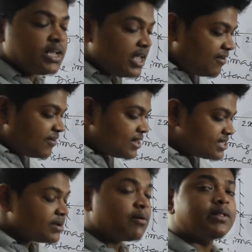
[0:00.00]
Even
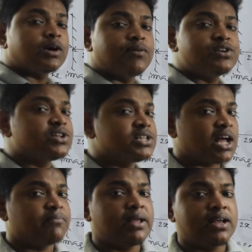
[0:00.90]
some of the questions
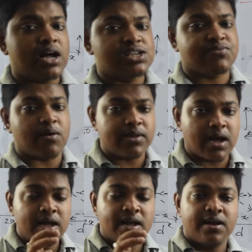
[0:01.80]
are being asked from
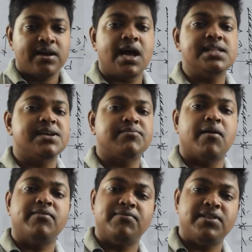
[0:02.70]
the concept
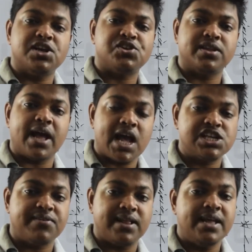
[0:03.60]
of reflection
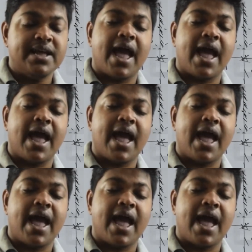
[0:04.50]
as well,